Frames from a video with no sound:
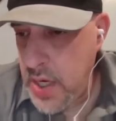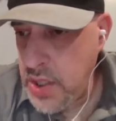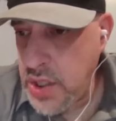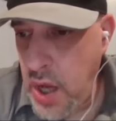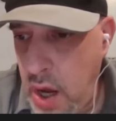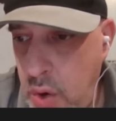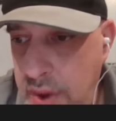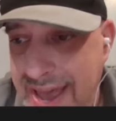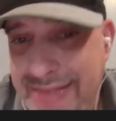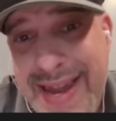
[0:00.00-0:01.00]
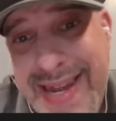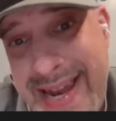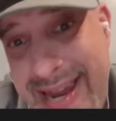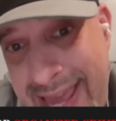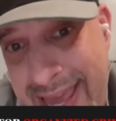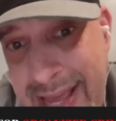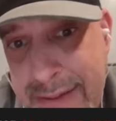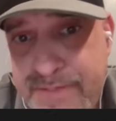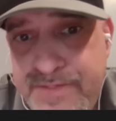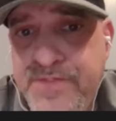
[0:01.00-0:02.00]
So, and then
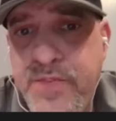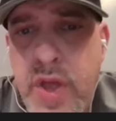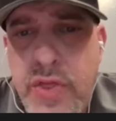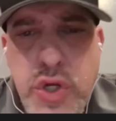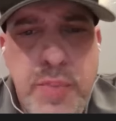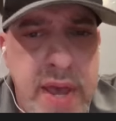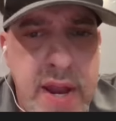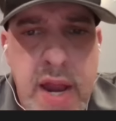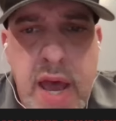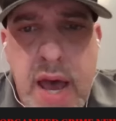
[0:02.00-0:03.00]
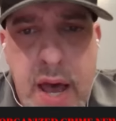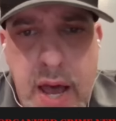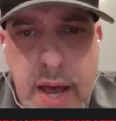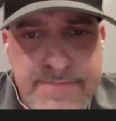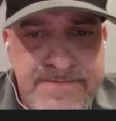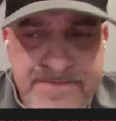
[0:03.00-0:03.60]
Denis there's been uh,